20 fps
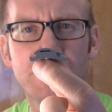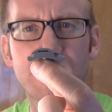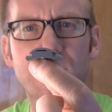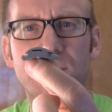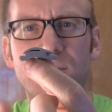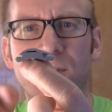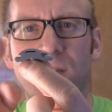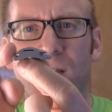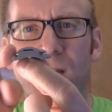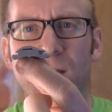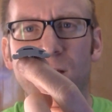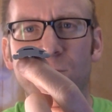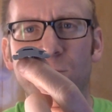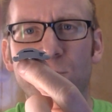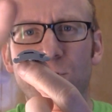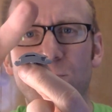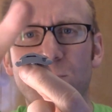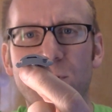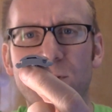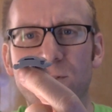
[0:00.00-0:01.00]
design,
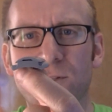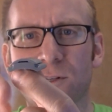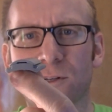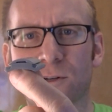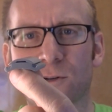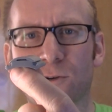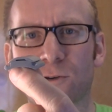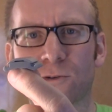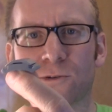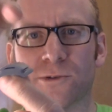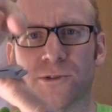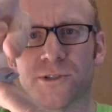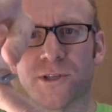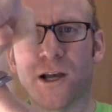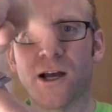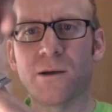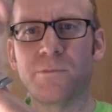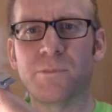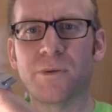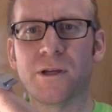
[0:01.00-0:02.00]
which means that it curls
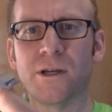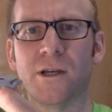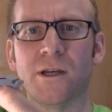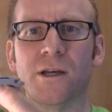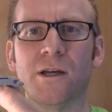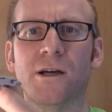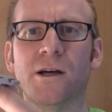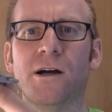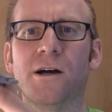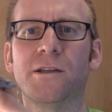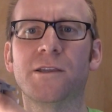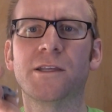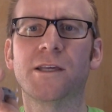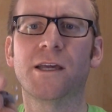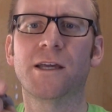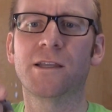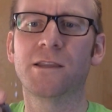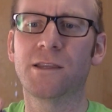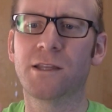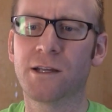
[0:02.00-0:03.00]
up on the
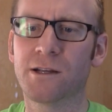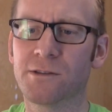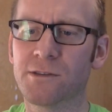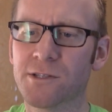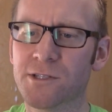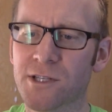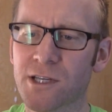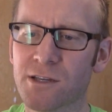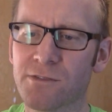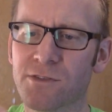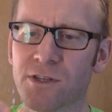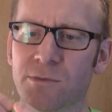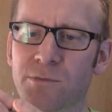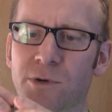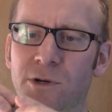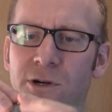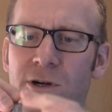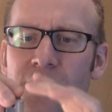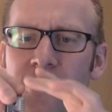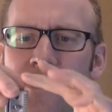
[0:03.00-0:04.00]
end there, the safety
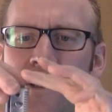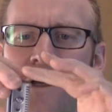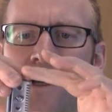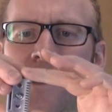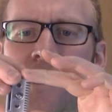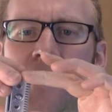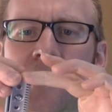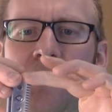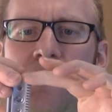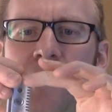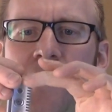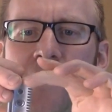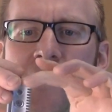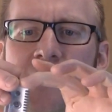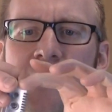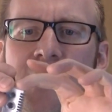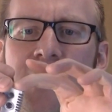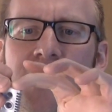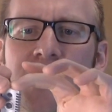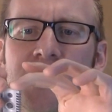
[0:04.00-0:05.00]
bar. But
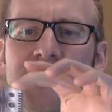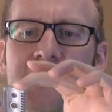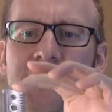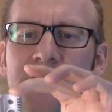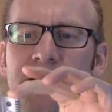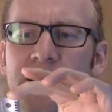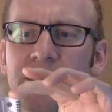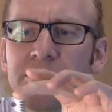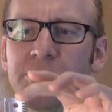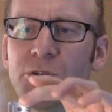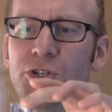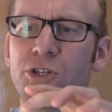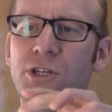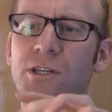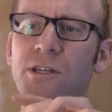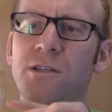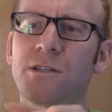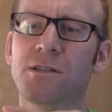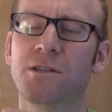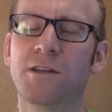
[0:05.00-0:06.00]
it's
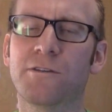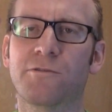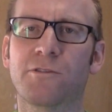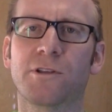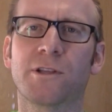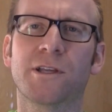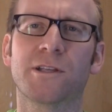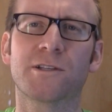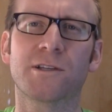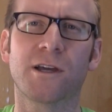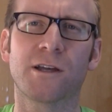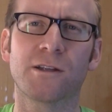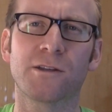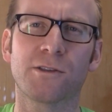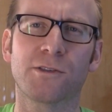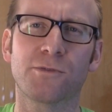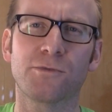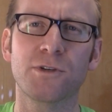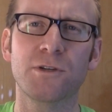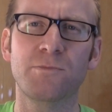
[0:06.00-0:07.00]
machined differently. It's got a
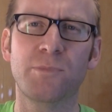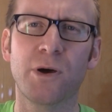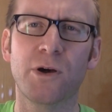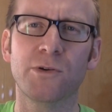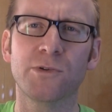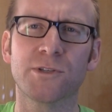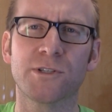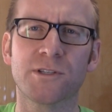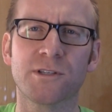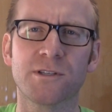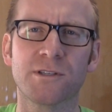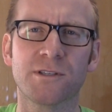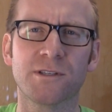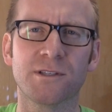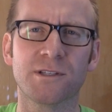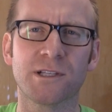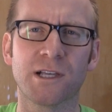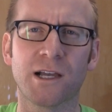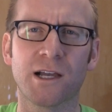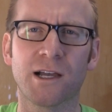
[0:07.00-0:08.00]
3-post
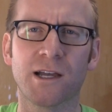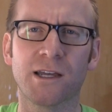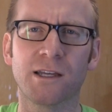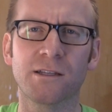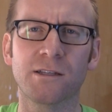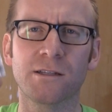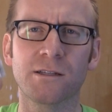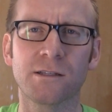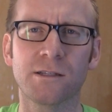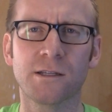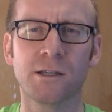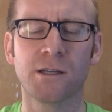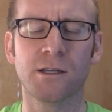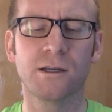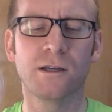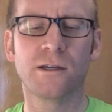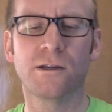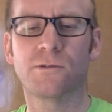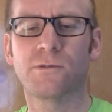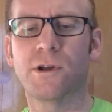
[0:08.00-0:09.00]
design
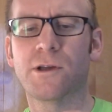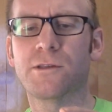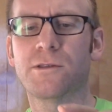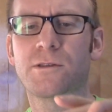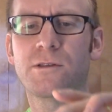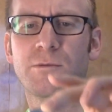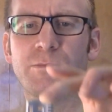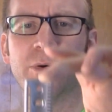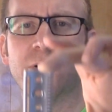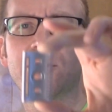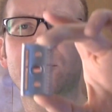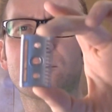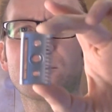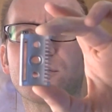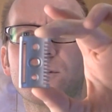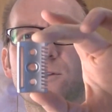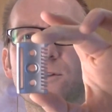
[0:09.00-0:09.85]
rather than the post and